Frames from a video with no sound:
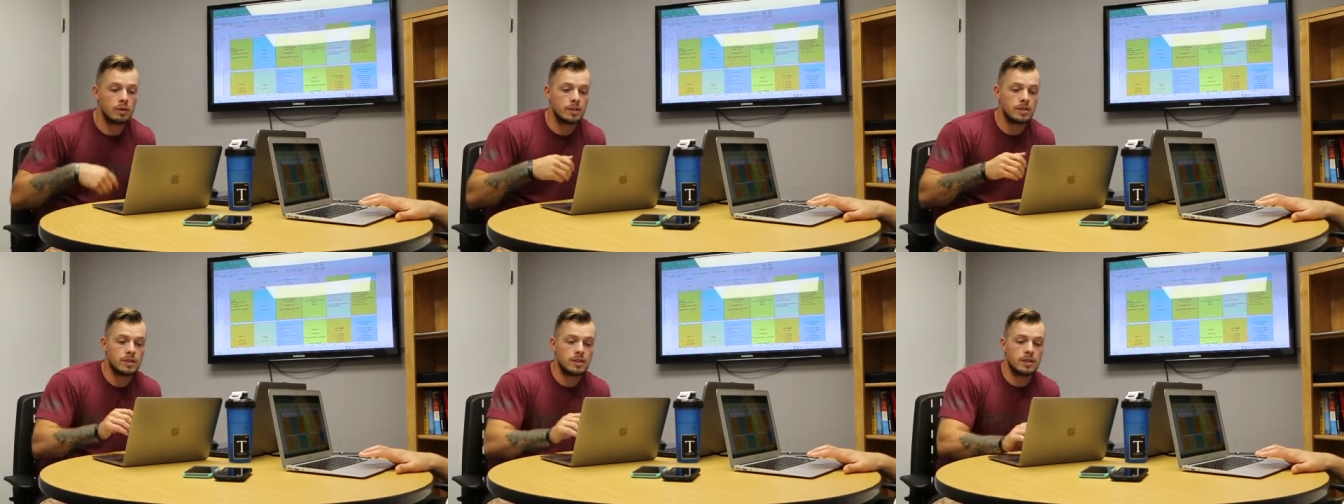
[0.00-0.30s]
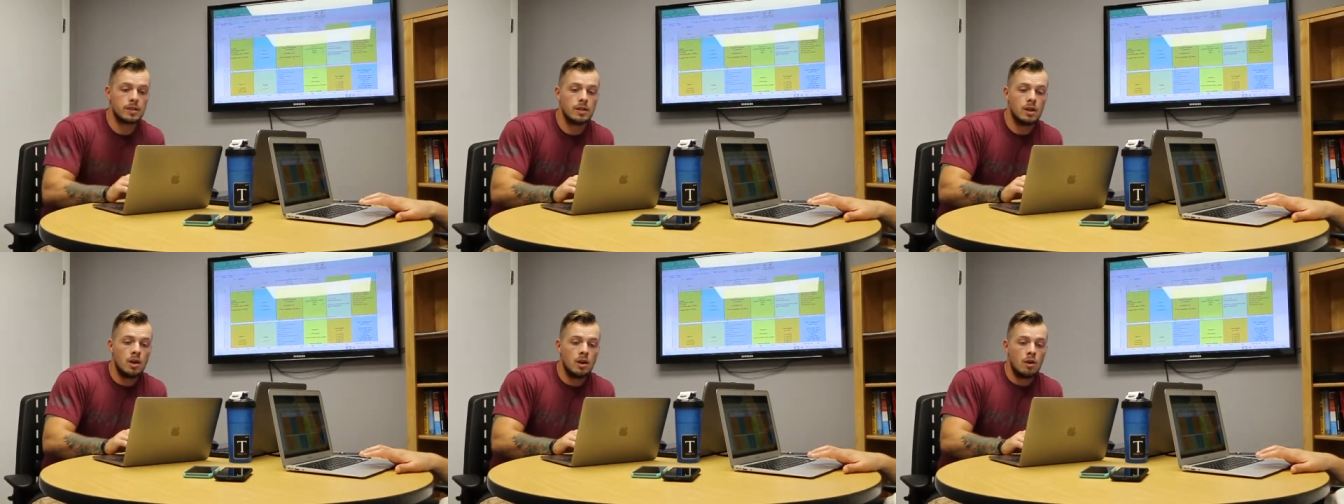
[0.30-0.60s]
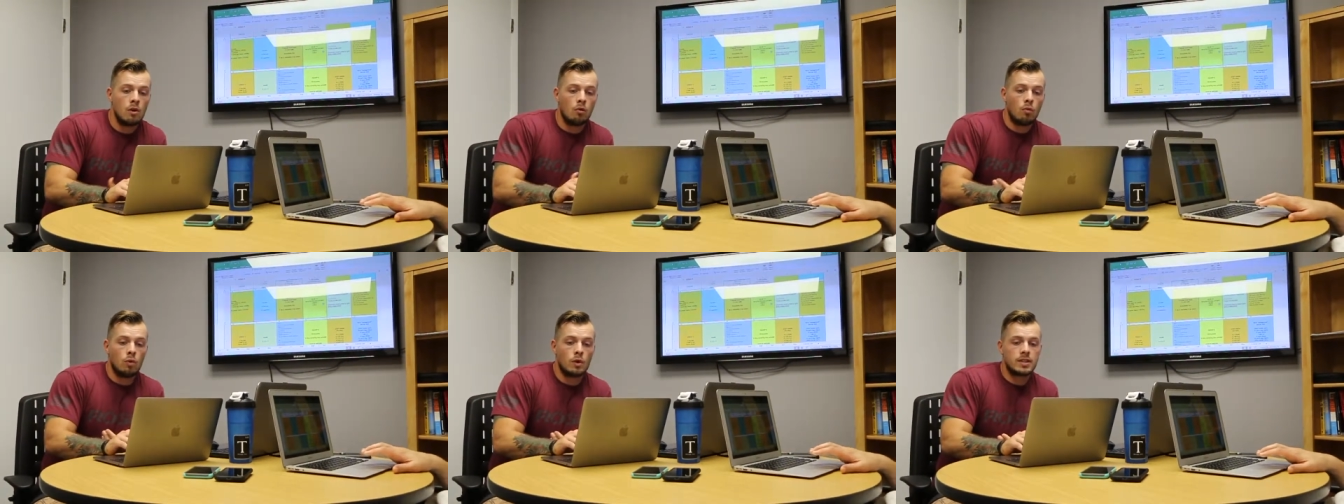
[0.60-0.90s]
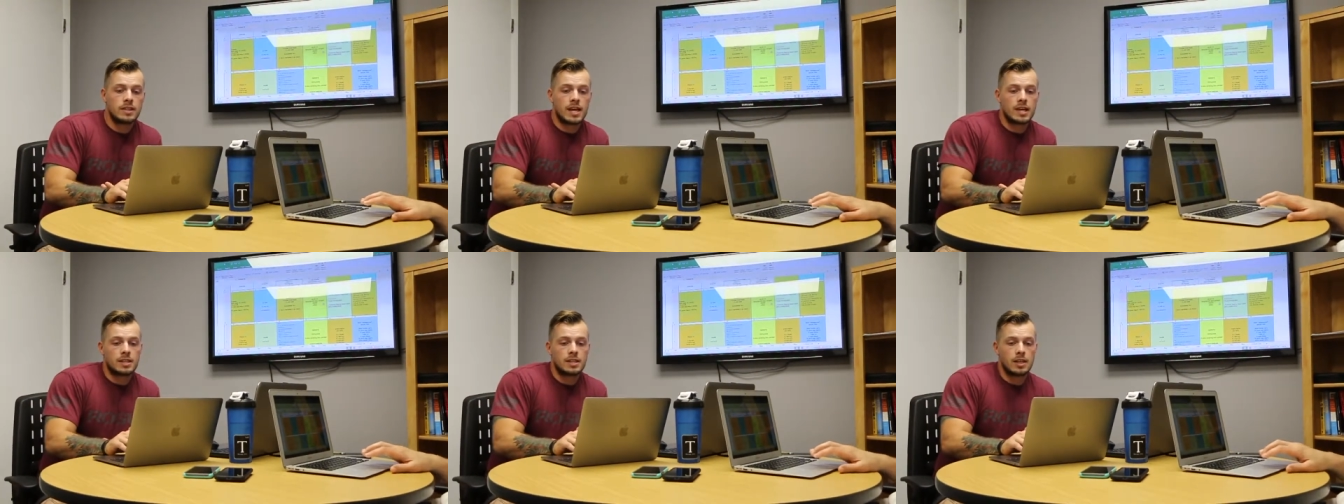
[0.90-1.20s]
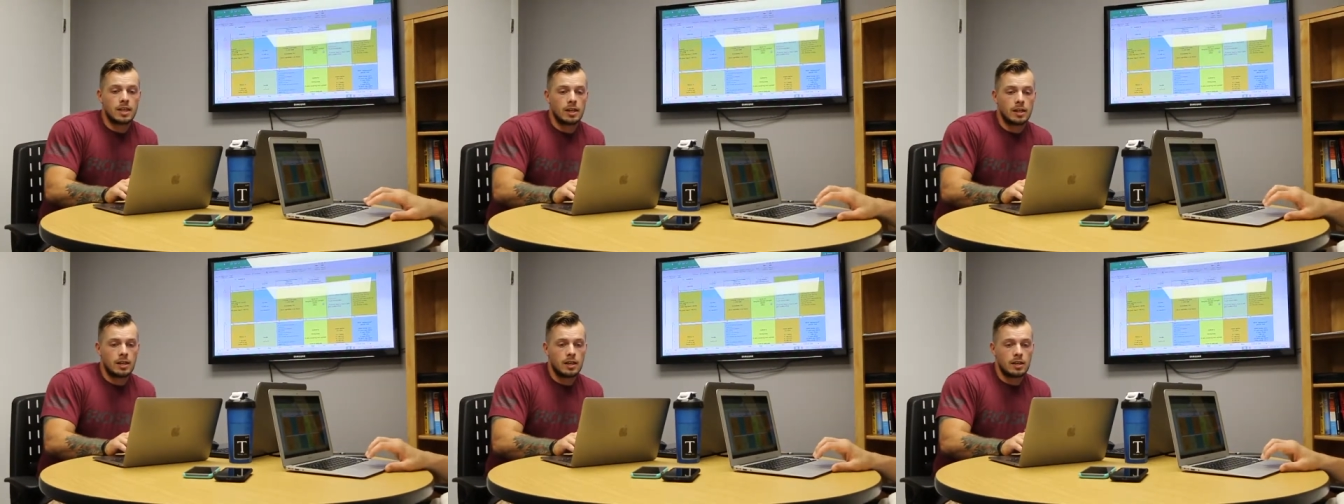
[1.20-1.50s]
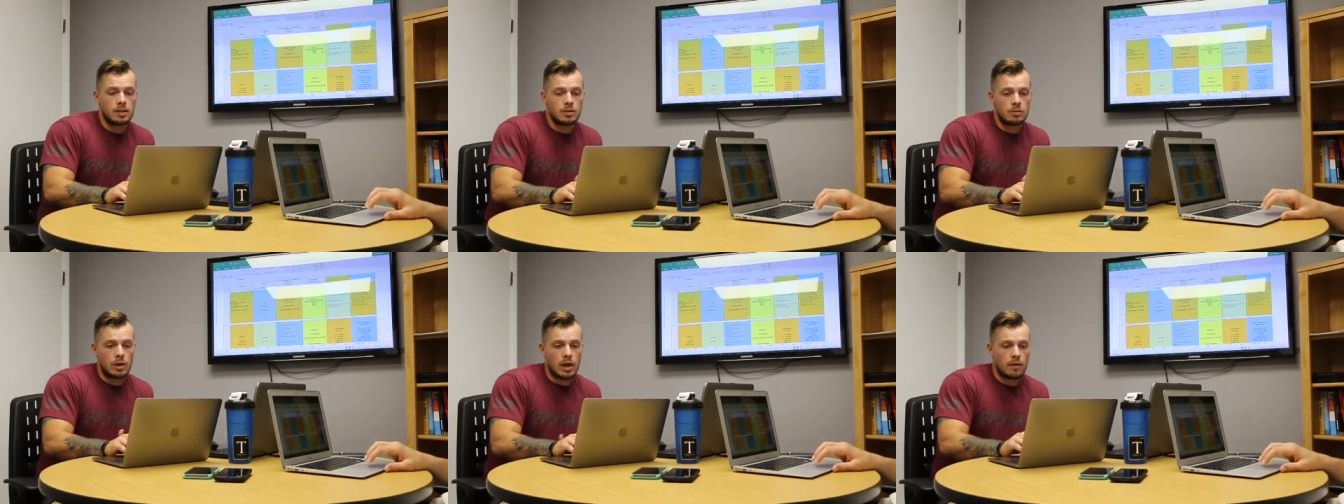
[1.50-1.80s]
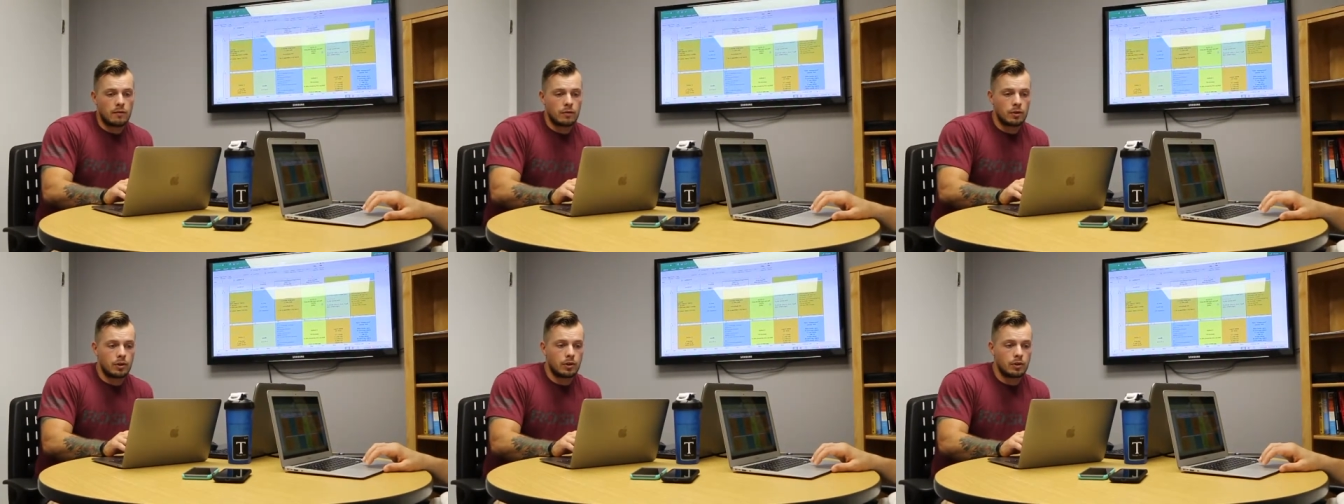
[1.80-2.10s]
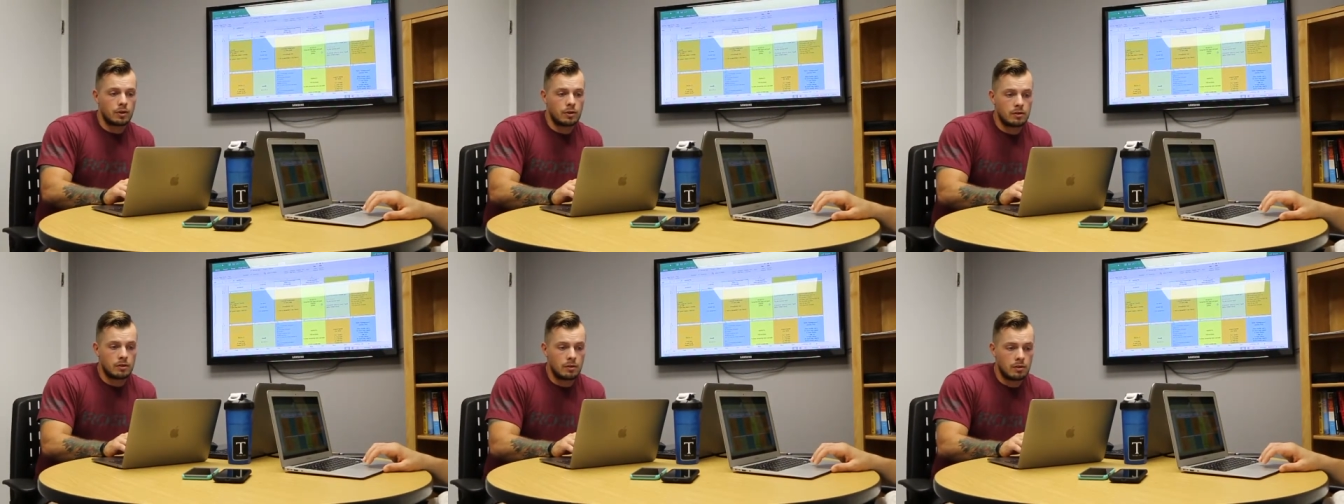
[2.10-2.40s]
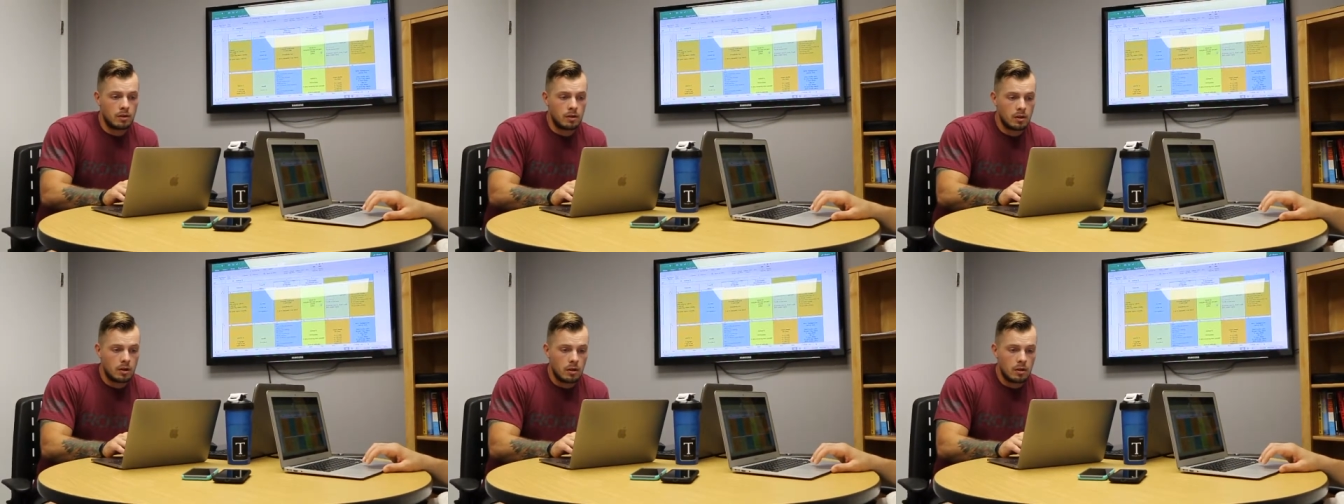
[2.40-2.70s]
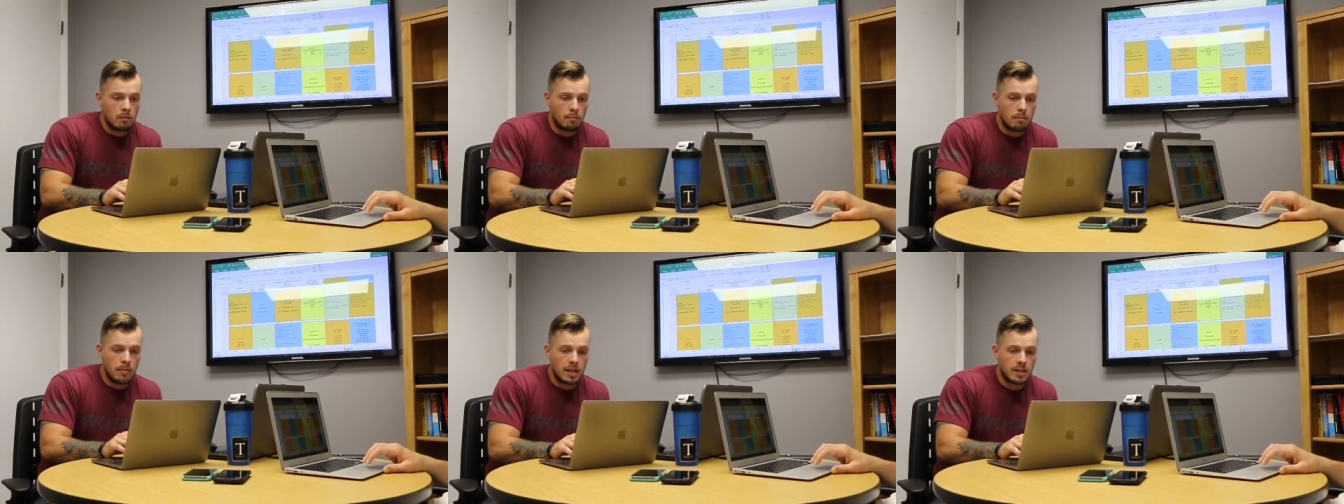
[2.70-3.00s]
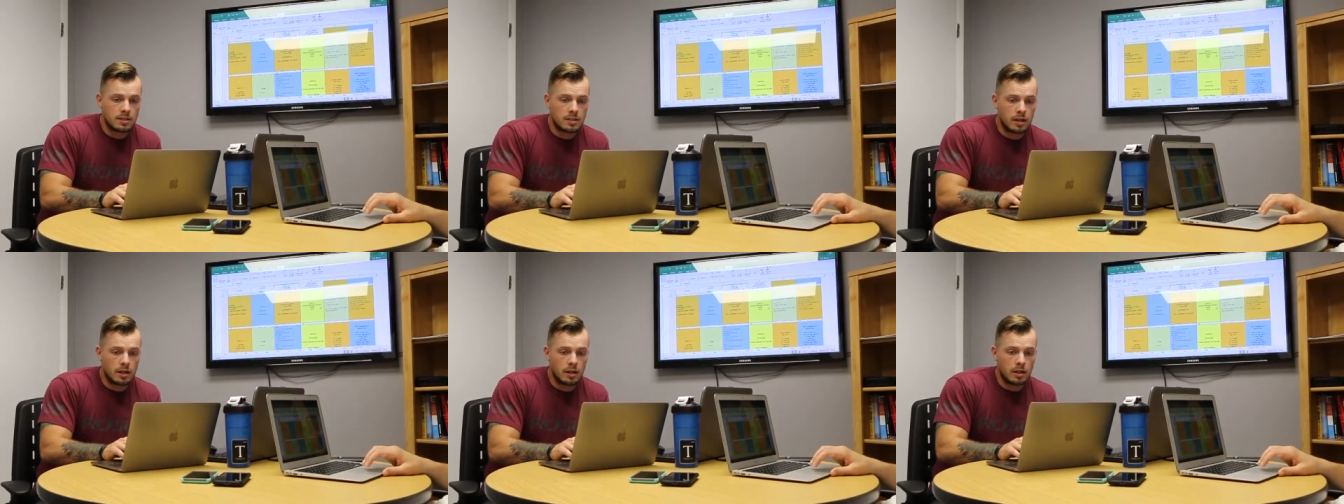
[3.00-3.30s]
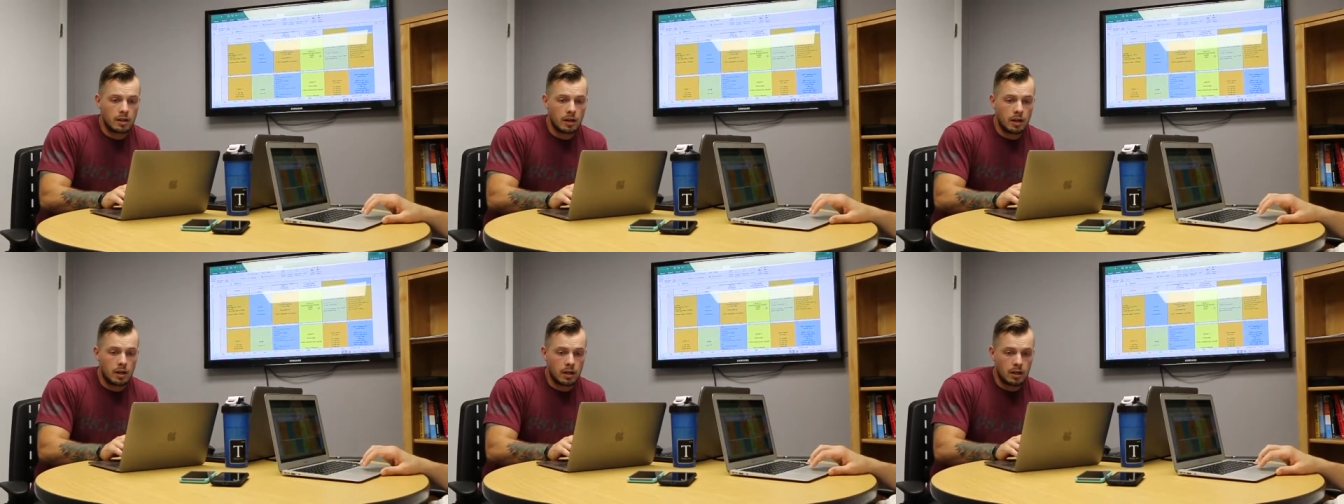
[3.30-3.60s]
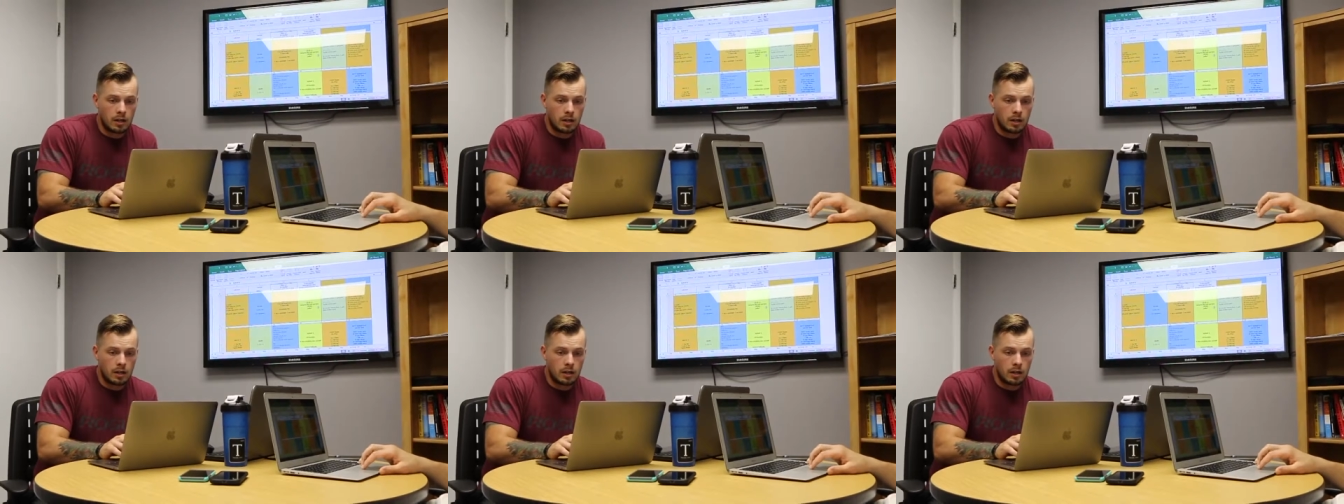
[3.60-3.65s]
Is it what's actually getting hit, so we have a good mix on it?